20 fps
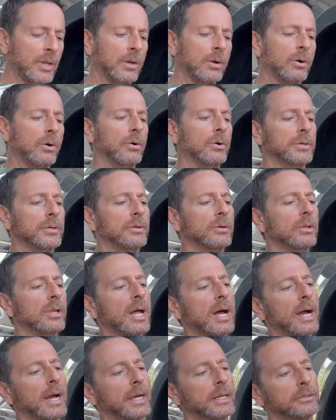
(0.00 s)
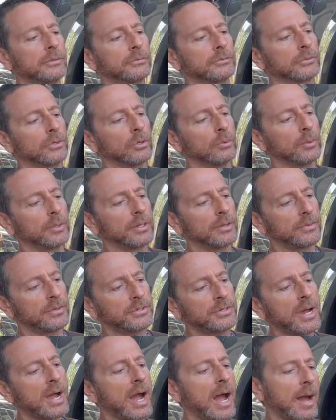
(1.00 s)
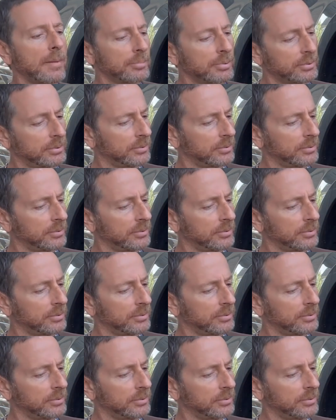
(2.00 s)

All your lines go into the top,